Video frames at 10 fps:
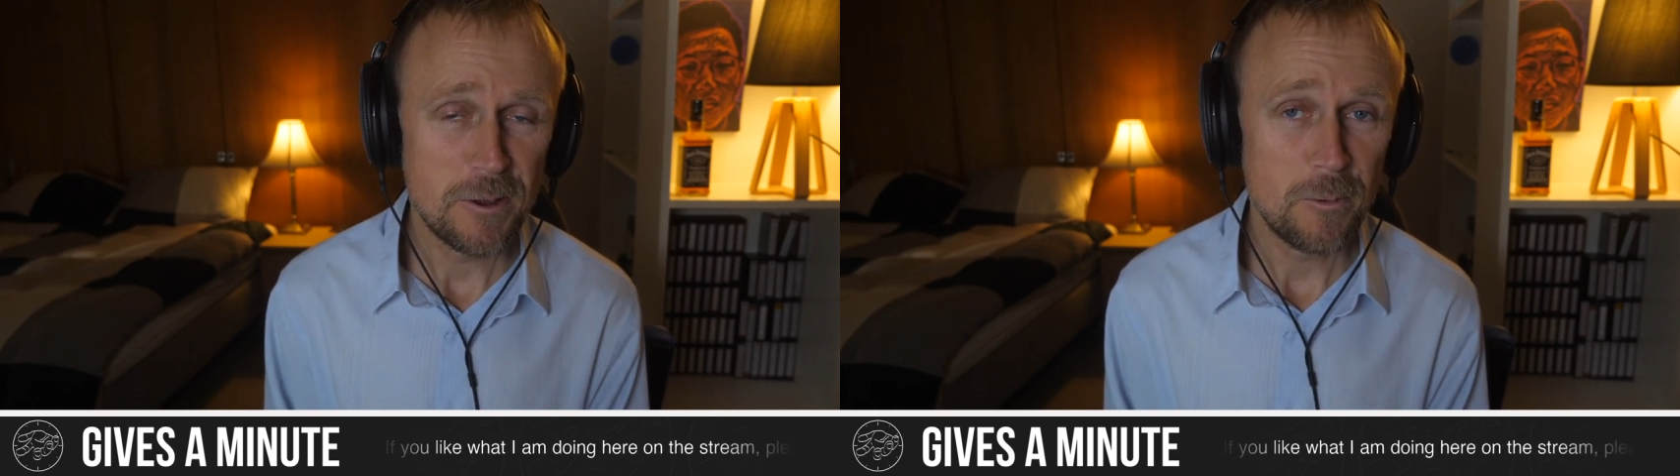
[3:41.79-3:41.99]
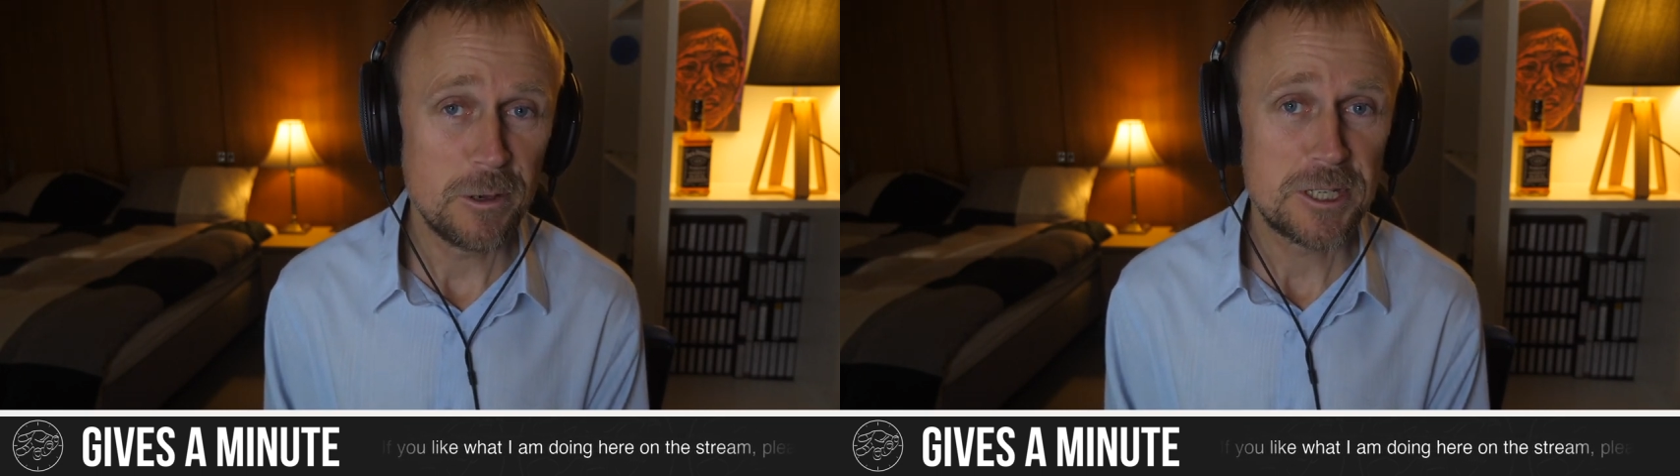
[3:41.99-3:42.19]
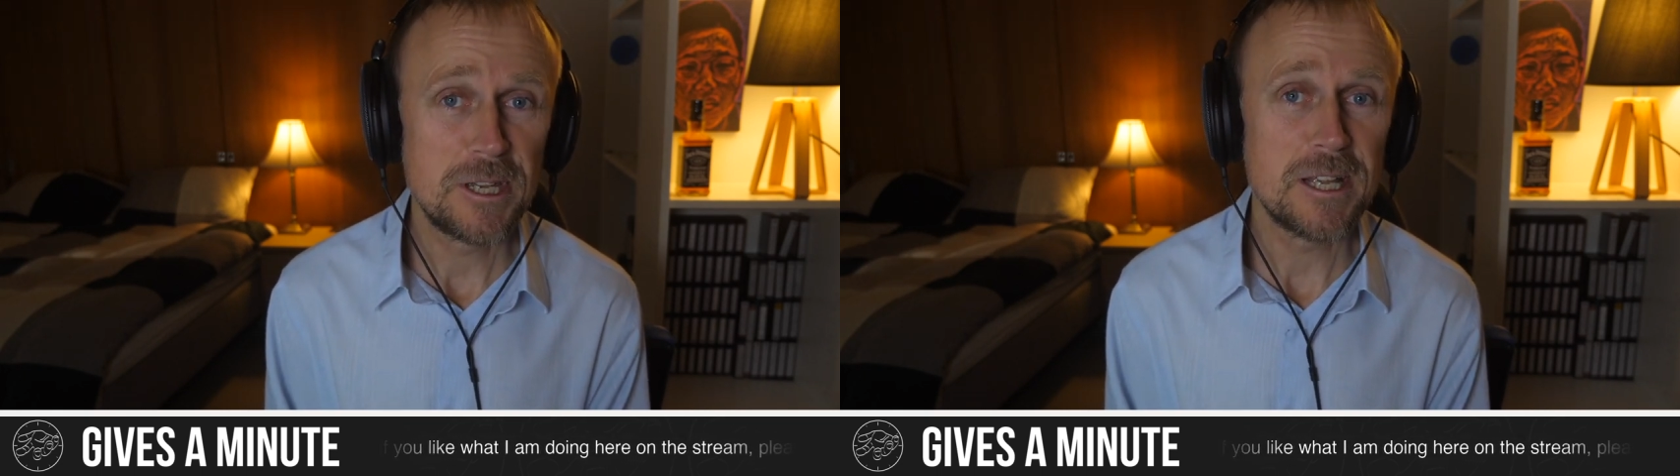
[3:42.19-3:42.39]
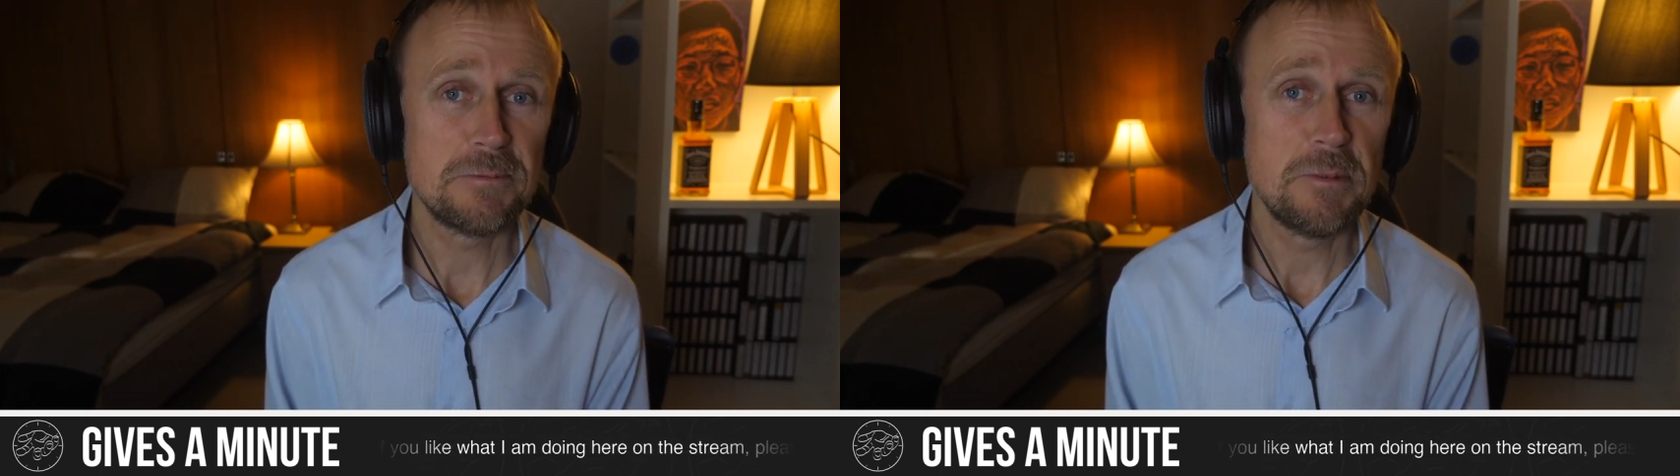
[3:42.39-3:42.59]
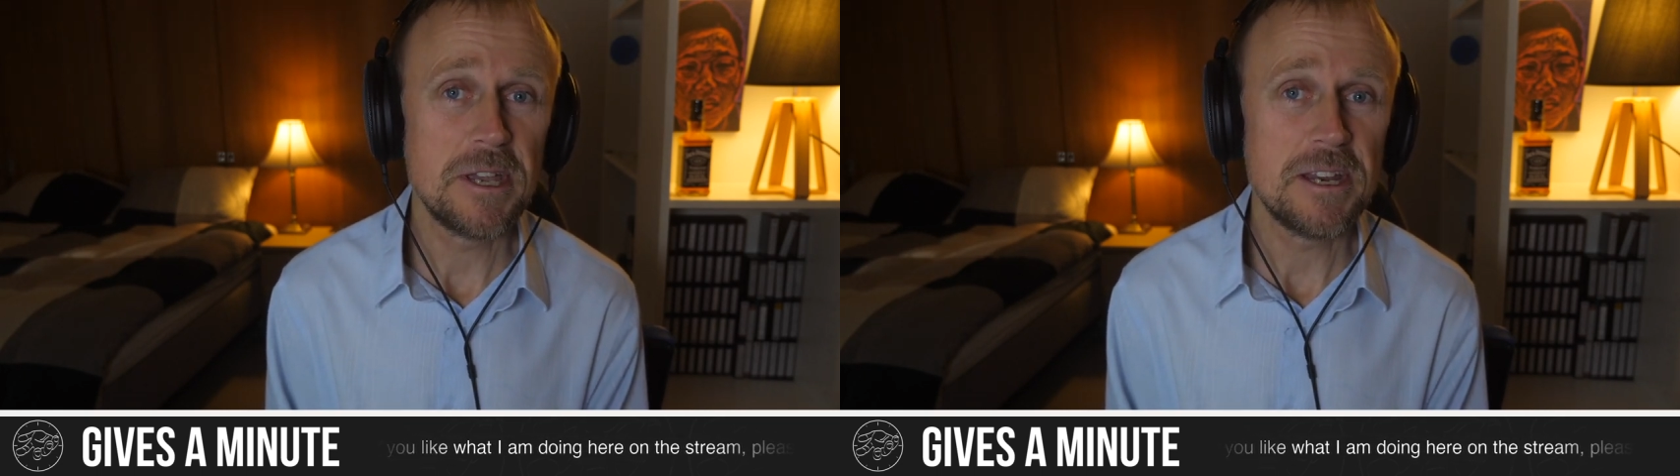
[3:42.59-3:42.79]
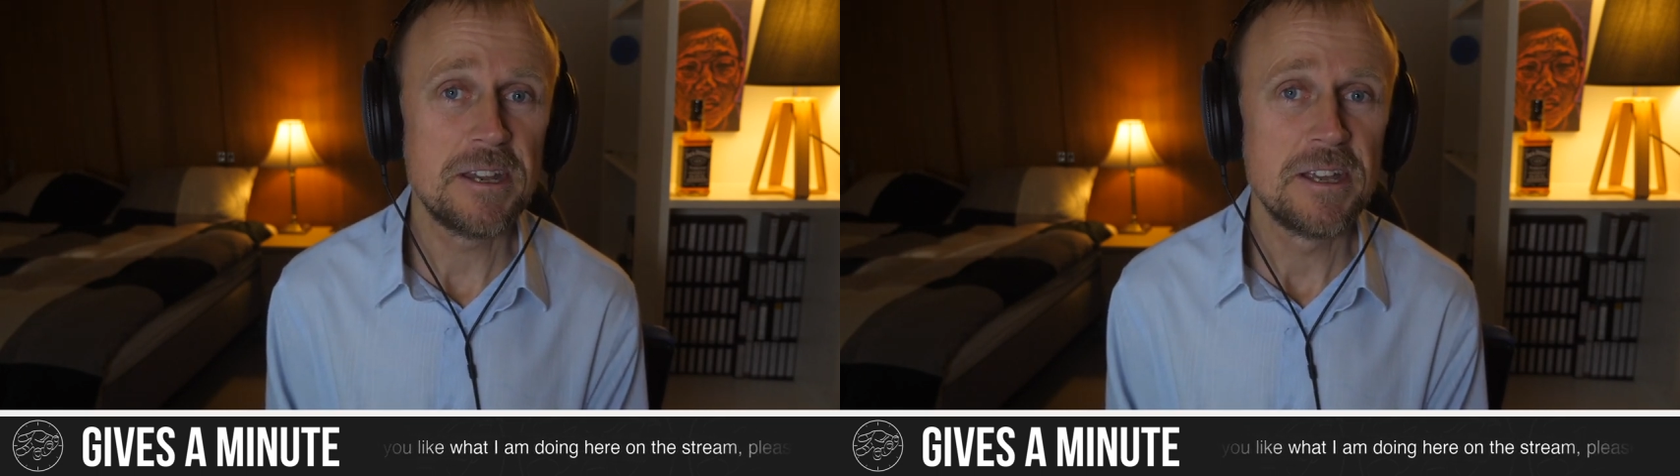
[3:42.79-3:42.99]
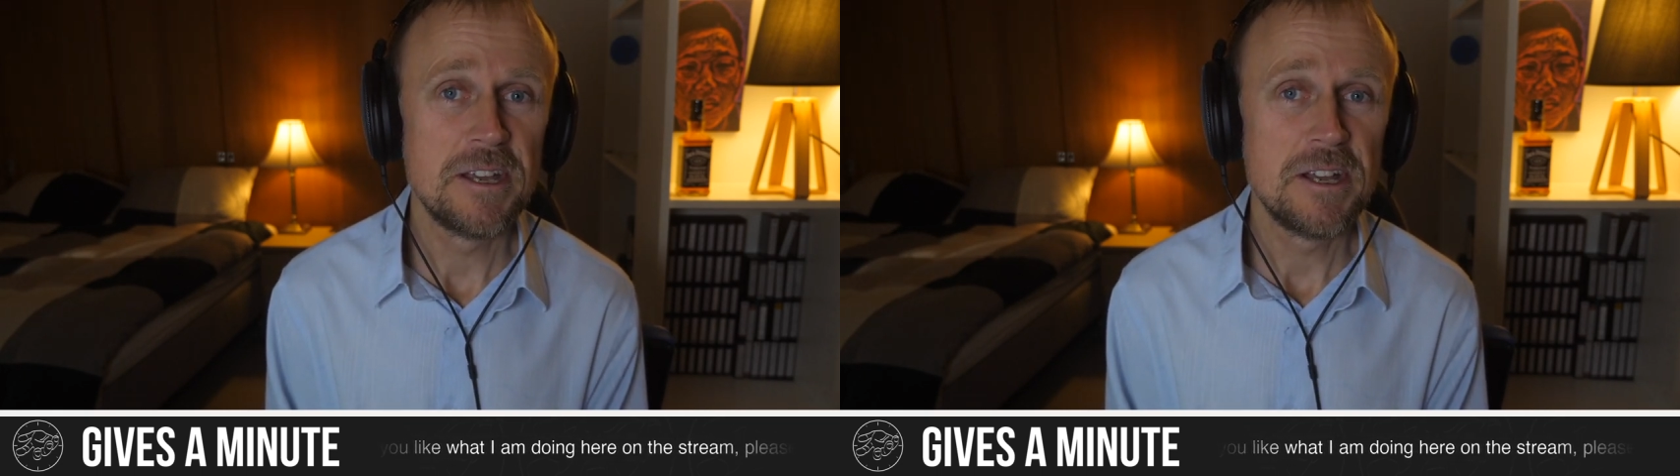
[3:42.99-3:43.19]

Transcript: which does mean